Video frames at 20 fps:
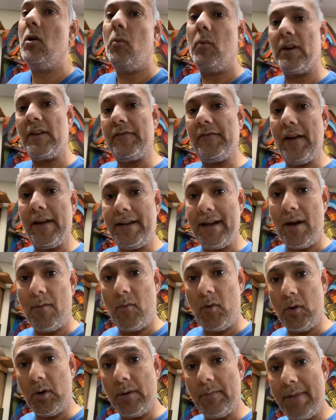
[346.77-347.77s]
to find out
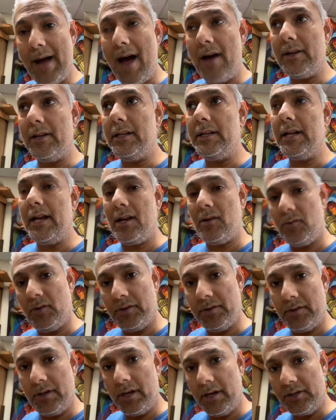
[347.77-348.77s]
more about it, and
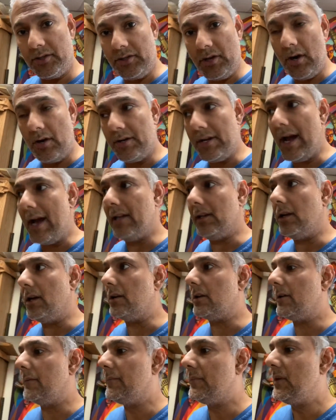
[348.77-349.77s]
we'll start a dialogue.
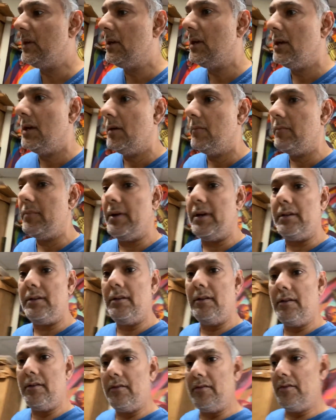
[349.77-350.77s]
But
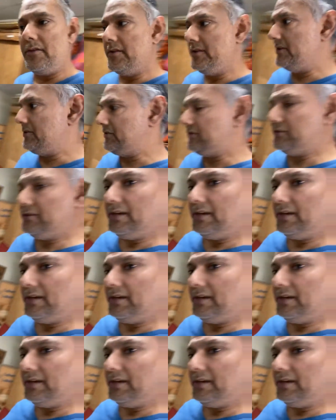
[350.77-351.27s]
this